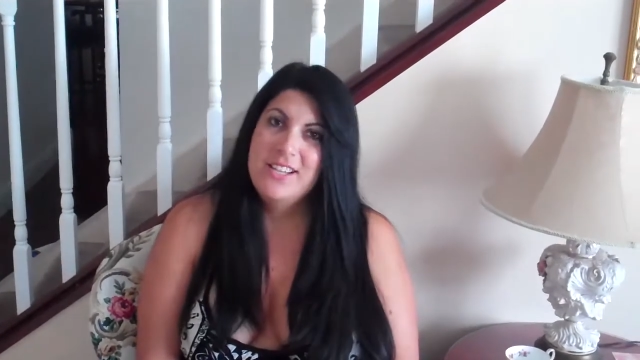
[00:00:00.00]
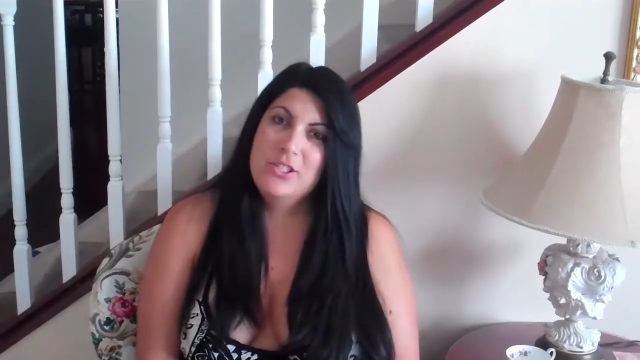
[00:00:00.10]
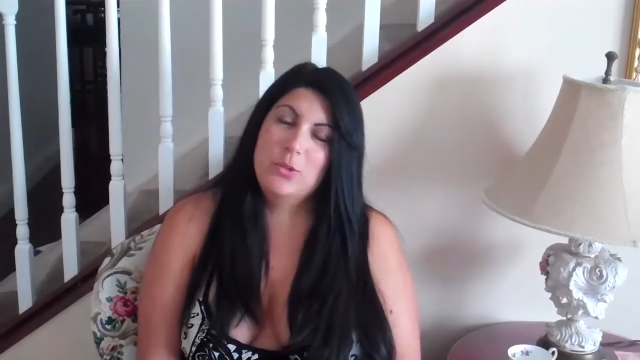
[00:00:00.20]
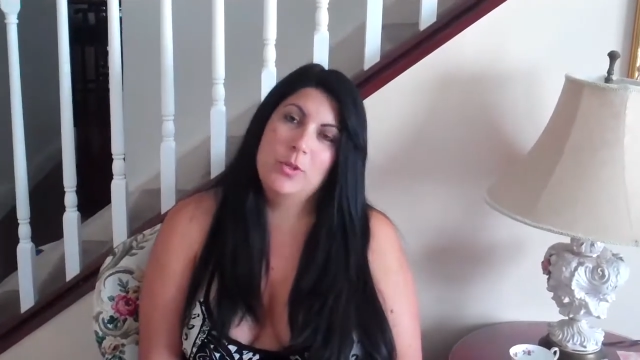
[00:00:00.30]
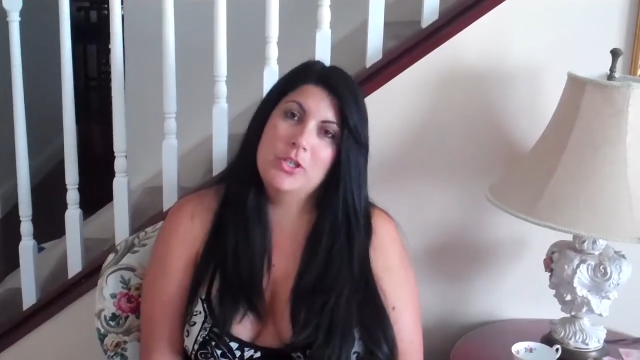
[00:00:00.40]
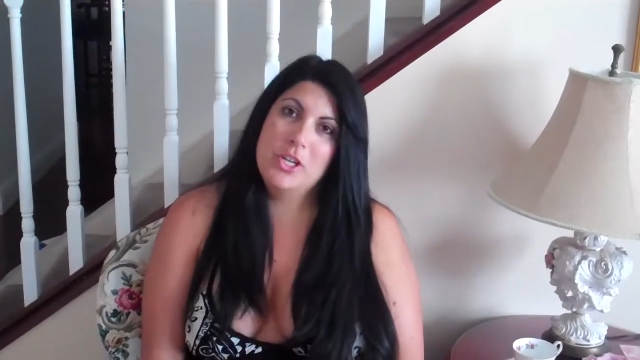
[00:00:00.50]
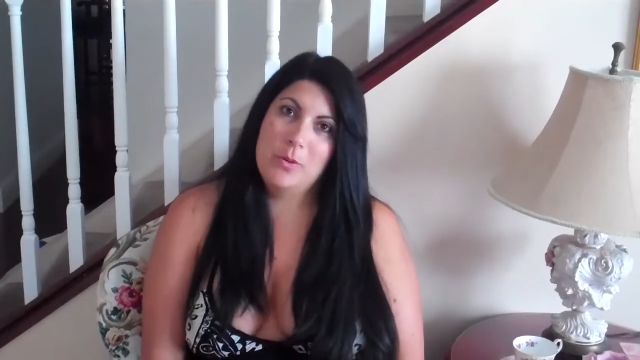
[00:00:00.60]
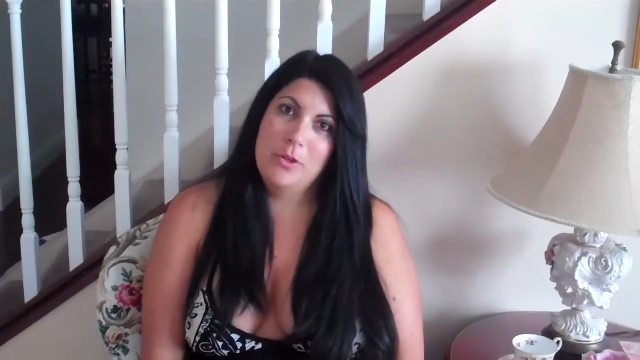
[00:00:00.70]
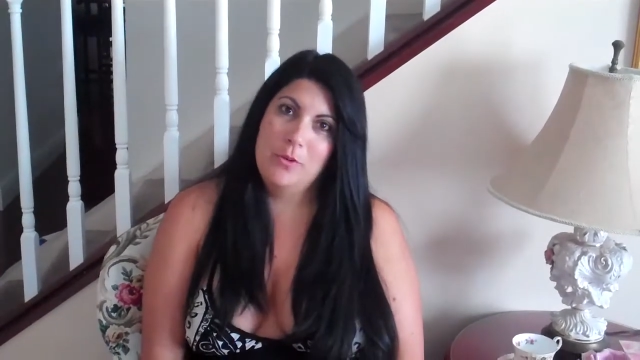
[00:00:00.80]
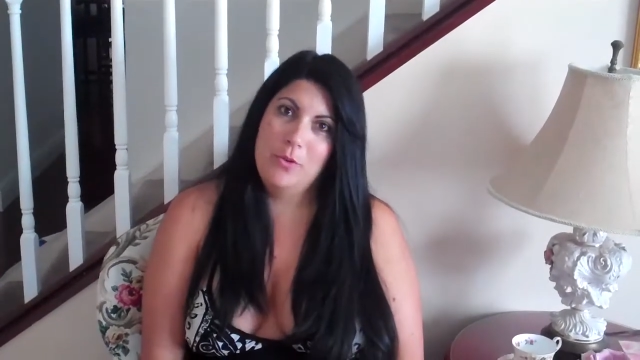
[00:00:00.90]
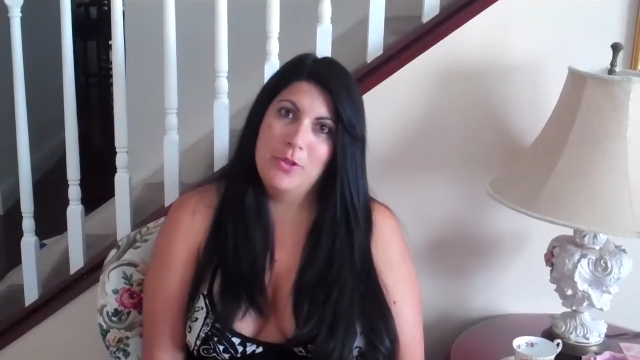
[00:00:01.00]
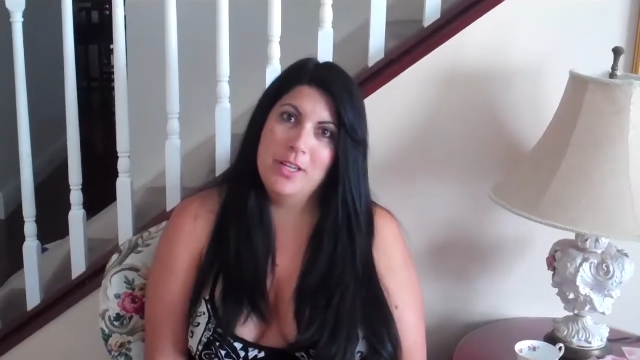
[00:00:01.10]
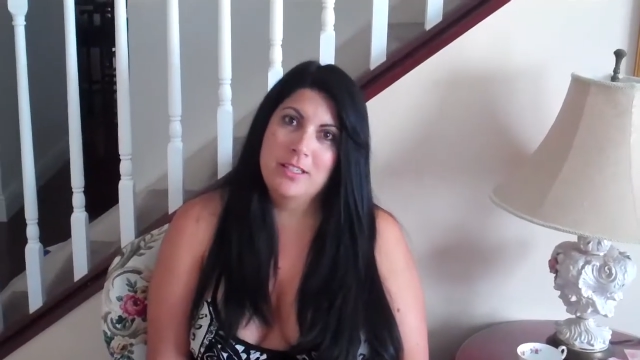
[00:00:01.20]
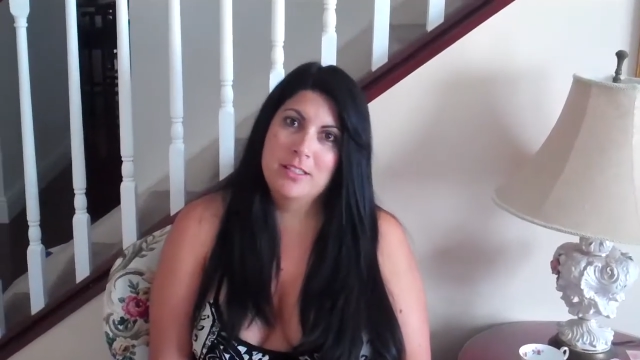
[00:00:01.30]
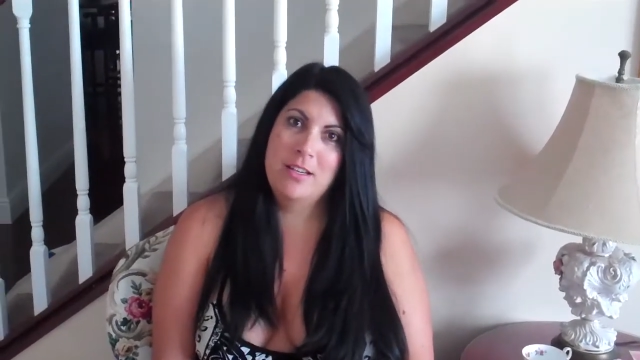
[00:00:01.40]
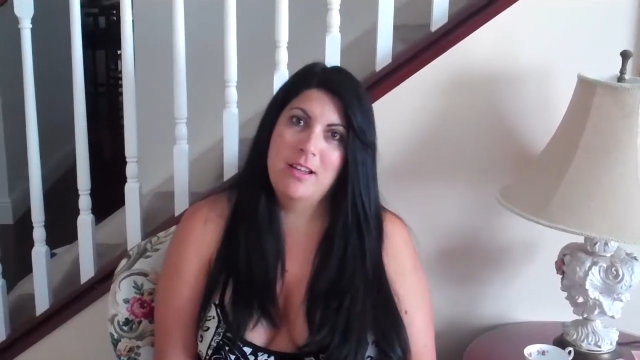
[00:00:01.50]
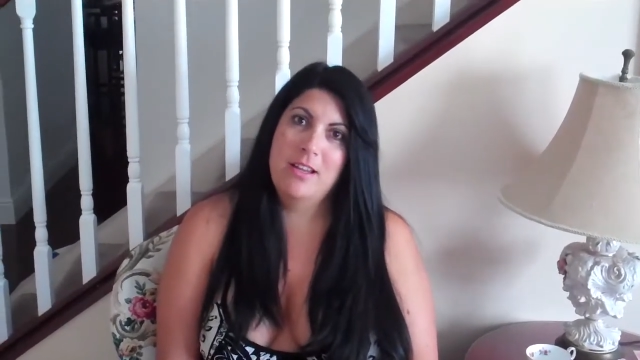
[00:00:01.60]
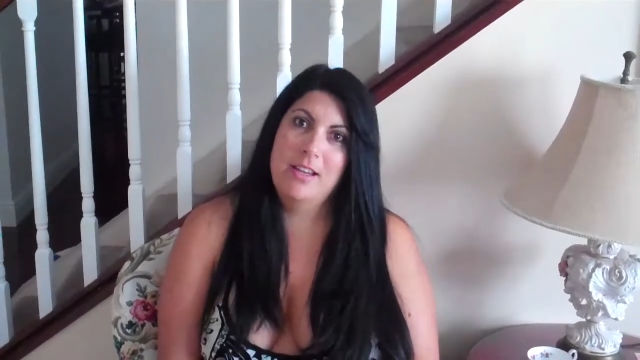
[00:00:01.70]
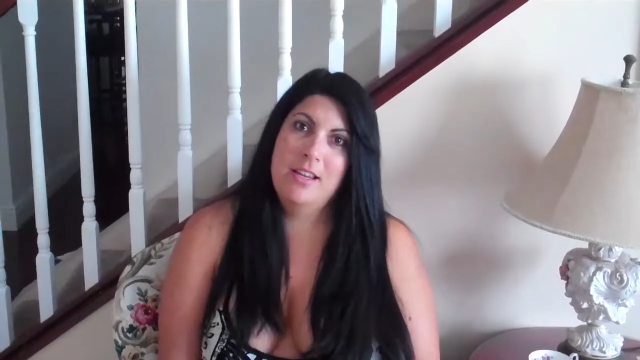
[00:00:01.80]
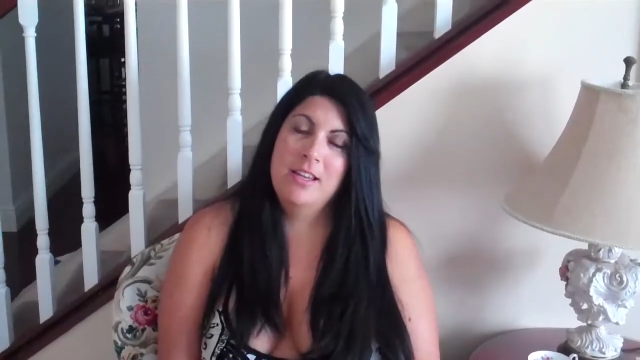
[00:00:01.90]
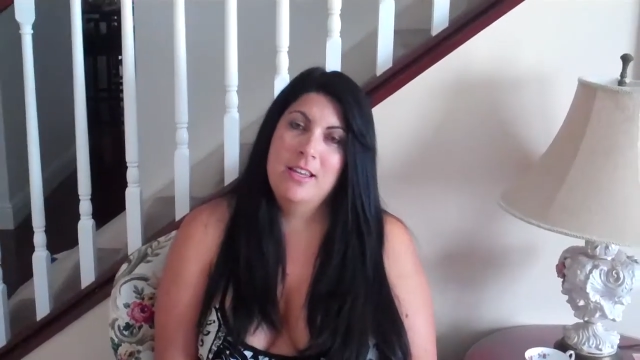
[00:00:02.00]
Just want to share with you a few things that I